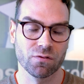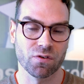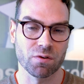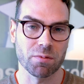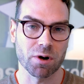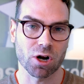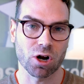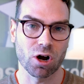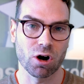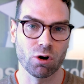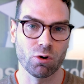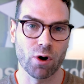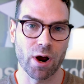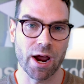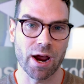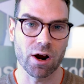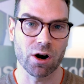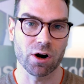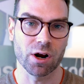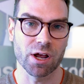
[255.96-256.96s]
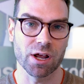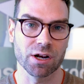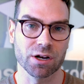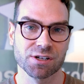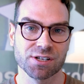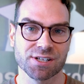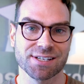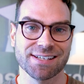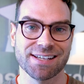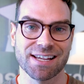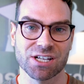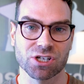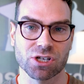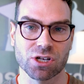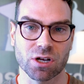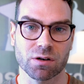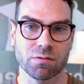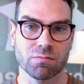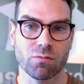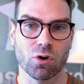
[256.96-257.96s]
from a coherent
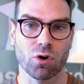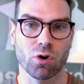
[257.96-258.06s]
system